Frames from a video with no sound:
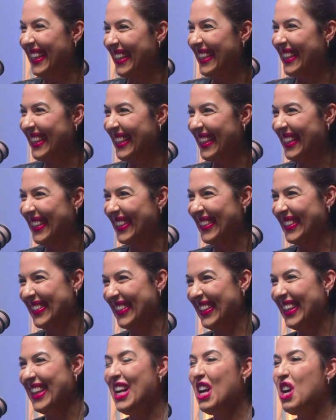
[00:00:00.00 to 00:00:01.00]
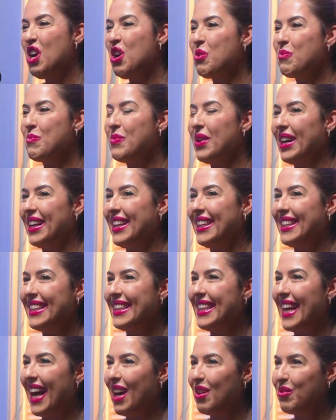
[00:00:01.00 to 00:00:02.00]
you know,
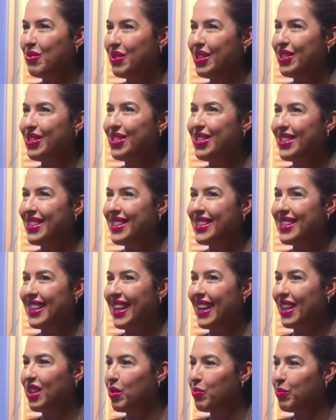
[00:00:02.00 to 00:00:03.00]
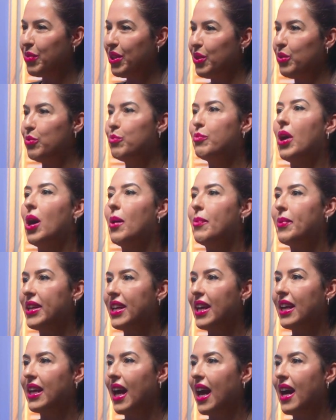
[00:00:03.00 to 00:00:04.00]
but that was just like the balloon
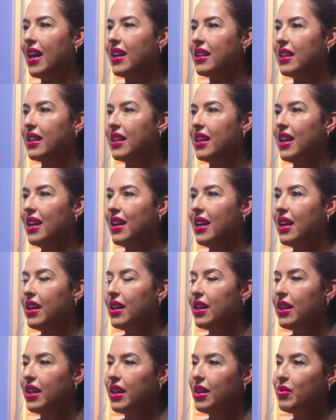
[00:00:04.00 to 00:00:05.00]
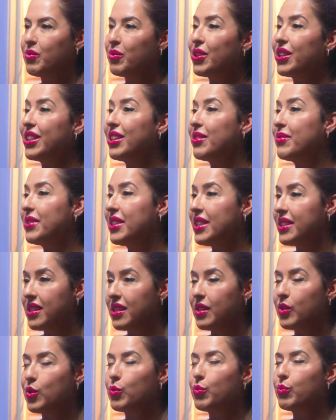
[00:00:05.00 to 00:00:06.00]
popping again. Yes.
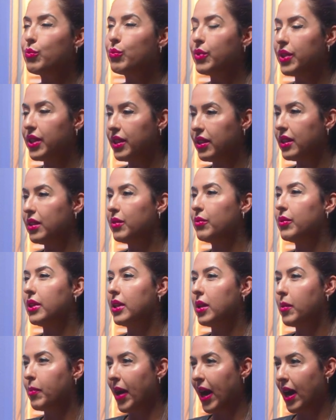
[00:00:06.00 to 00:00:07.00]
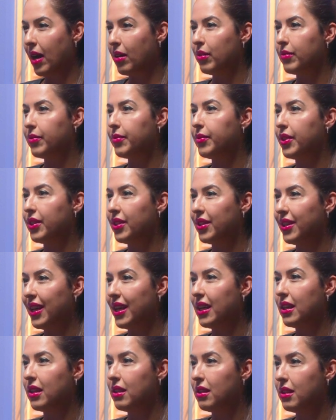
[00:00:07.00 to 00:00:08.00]
Forgiveness is really, really powerful.
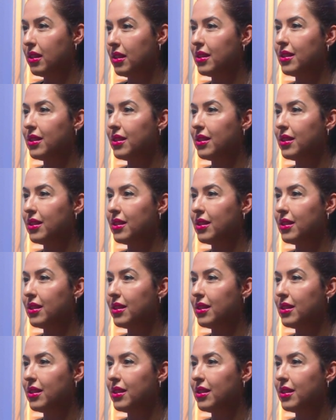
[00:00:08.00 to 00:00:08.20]
And I like that